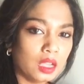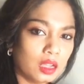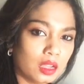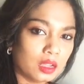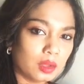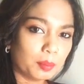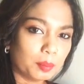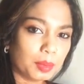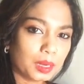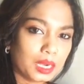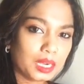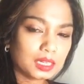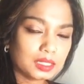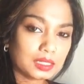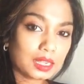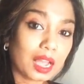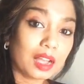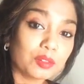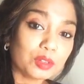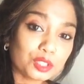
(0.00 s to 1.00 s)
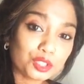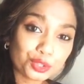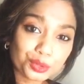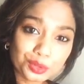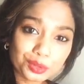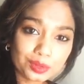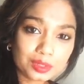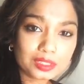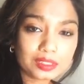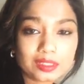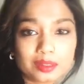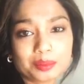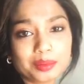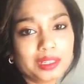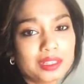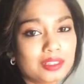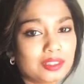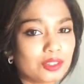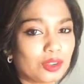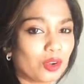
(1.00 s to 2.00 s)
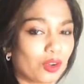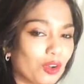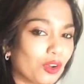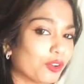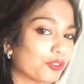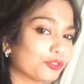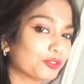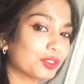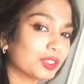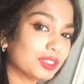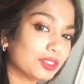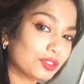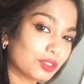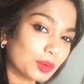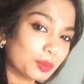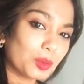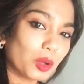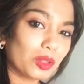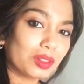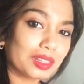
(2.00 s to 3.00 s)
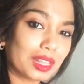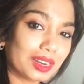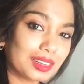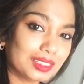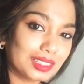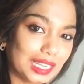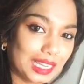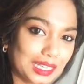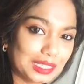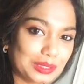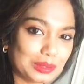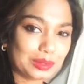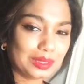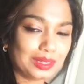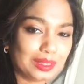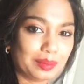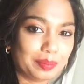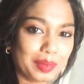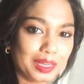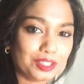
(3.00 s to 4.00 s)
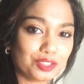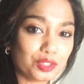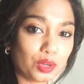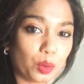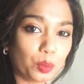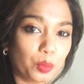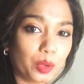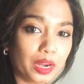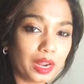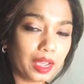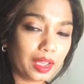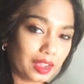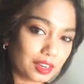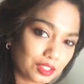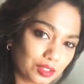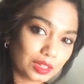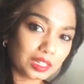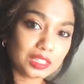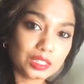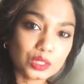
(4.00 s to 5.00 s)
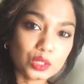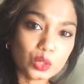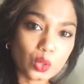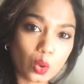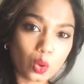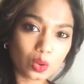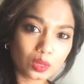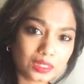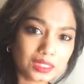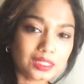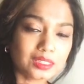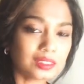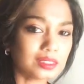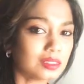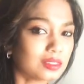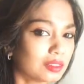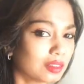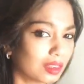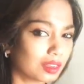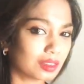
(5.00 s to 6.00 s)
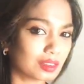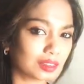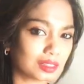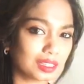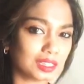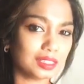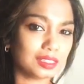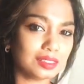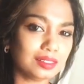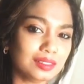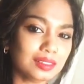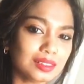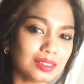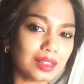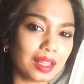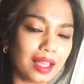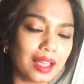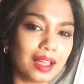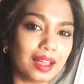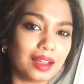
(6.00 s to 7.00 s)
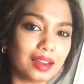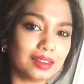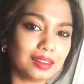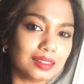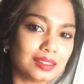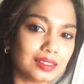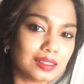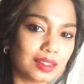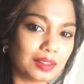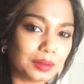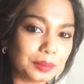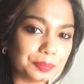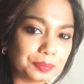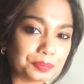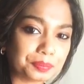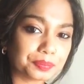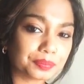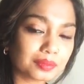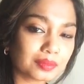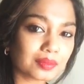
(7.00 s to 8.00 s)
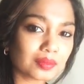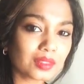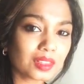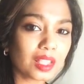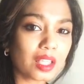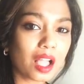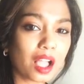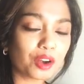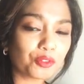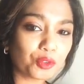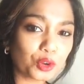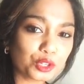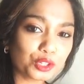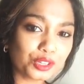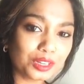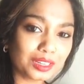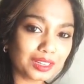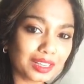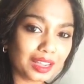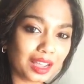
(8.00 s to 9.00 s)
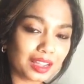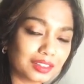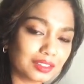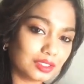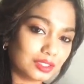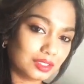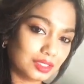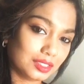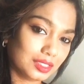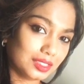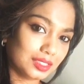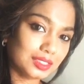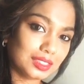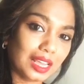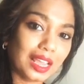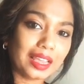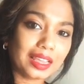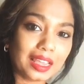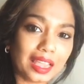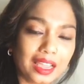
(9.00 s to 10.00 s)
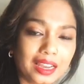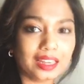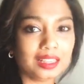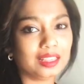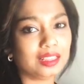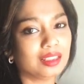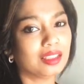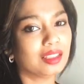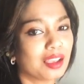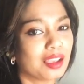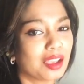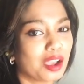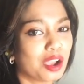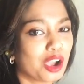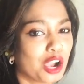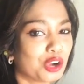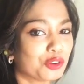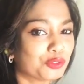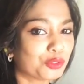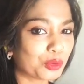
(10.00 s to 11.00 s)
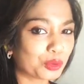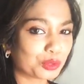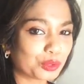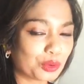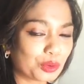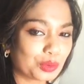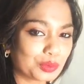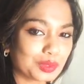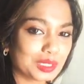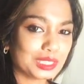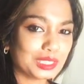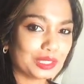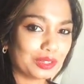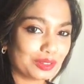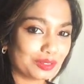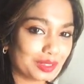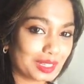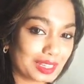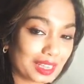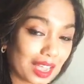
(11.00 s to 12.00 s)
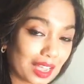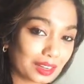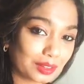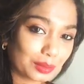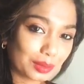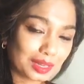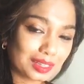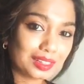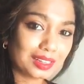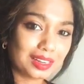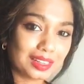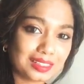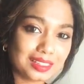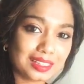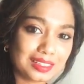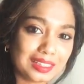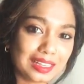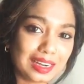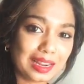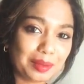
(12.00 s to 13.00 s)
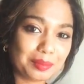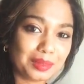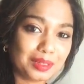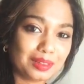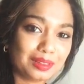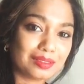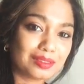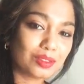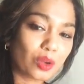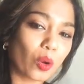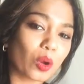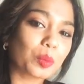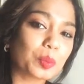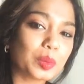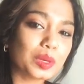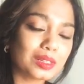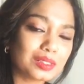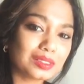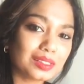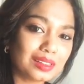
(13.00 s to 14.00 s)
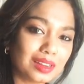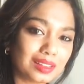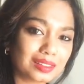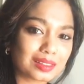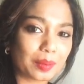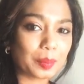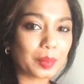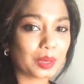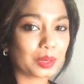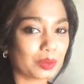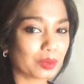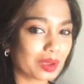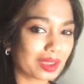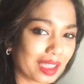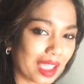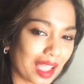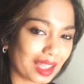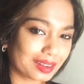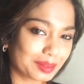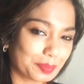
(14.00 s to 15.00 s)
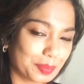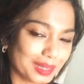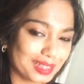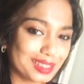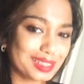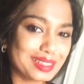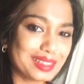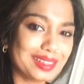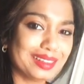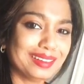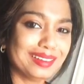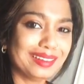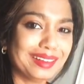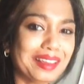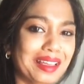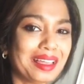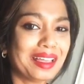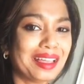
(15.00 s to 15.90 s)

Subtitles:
But I will show you a snippet of the trip on that day to the pet shop when I actually saw these kittens. And unfortunately, I didn't take any photo or video of the cat or kitten. As I said, I'm a dog person as compared to a cat person.